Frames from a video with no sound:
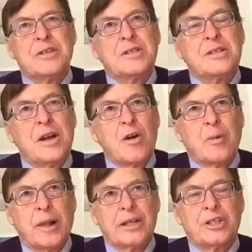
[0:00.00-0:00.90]
is
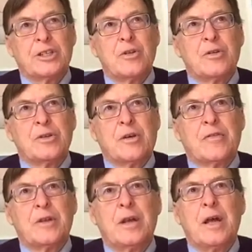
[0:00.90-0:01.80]
terrible. I should know this
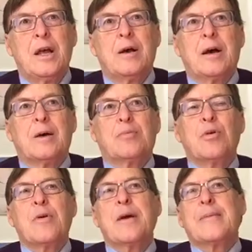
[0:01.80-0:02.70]
off the
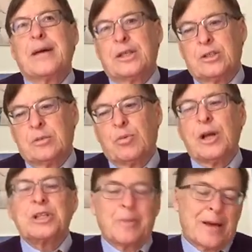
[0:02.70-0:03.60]
program manager,
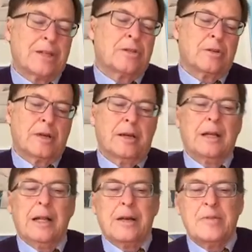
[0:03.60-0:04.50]
project manager. Yeah,
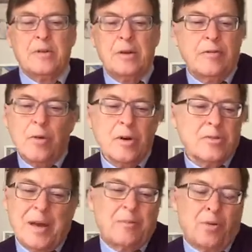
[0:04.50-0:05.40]
I mean, of
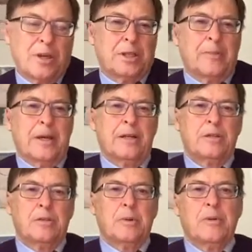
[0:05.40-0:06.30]
course we had project
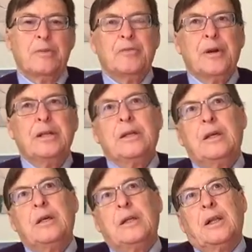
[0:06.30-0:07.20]
managers, but quite
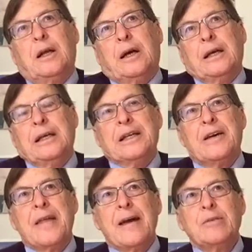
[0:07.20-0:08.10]
frankly,
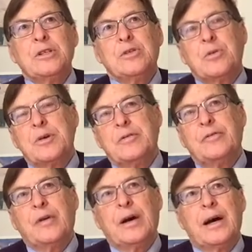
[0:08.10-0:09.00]
that was sort of